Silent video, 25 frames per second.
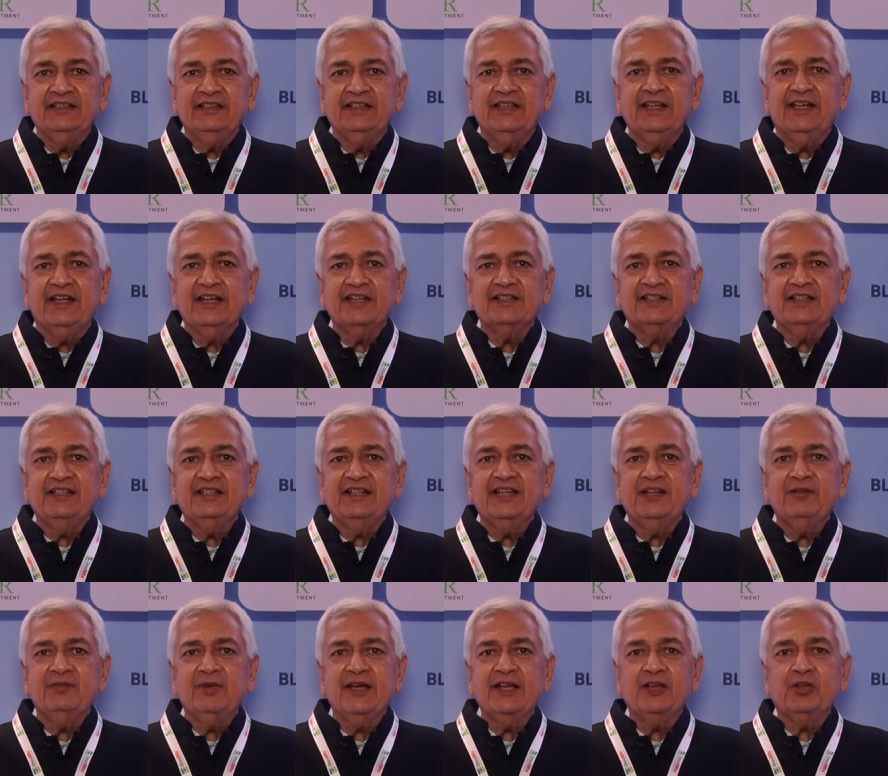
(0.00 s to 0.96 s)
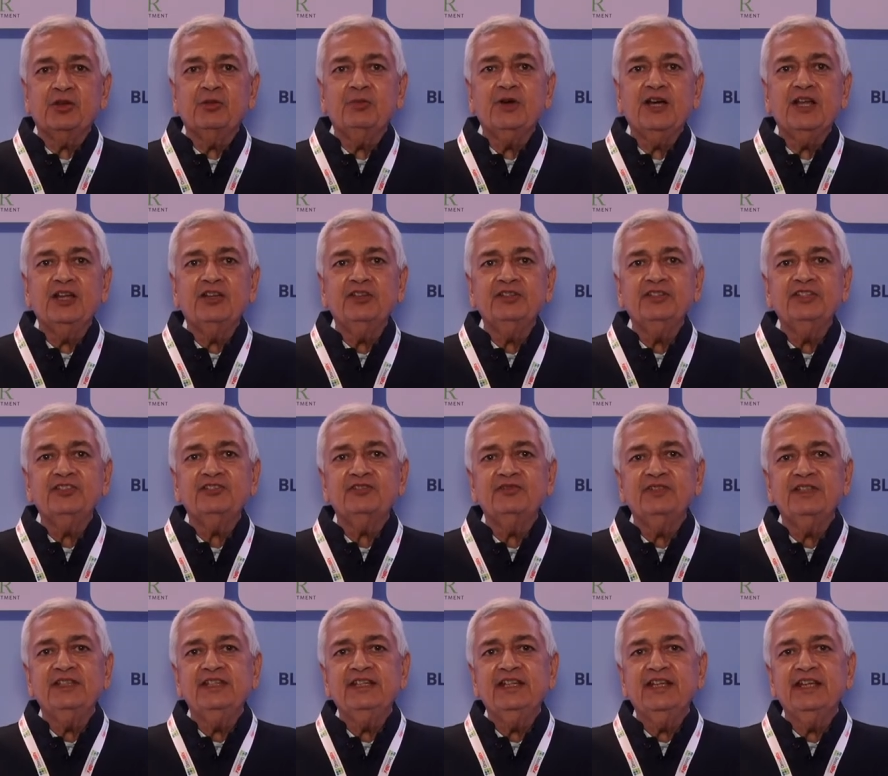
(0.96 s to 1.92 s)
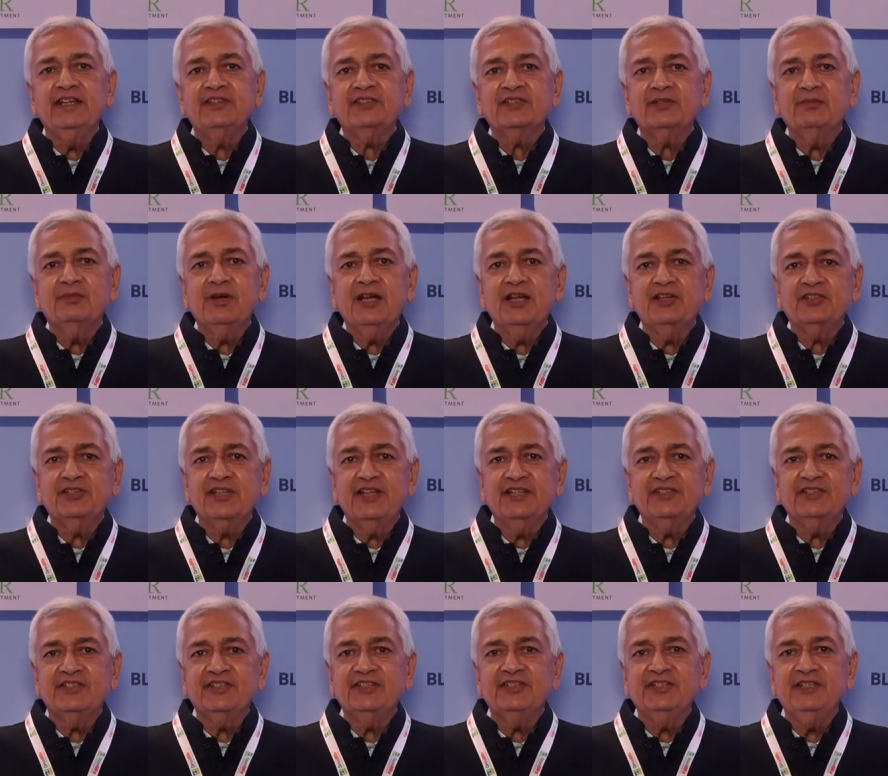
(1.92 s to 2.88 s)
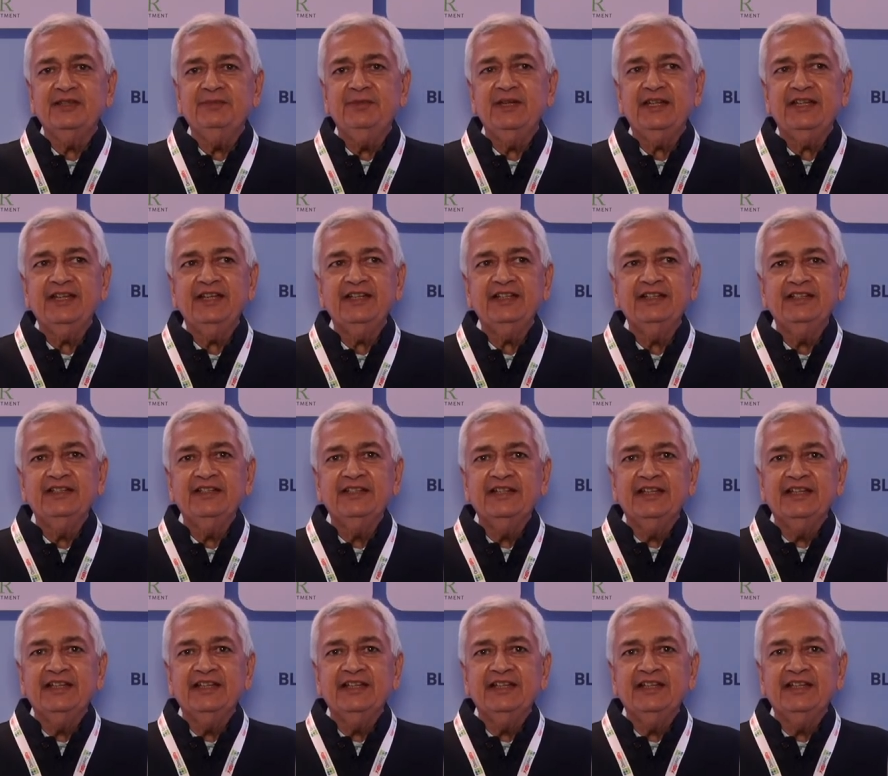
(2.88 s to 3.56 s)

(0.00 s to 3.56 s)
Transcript: a consultant microbiologist with the Hester Biosciences Limited,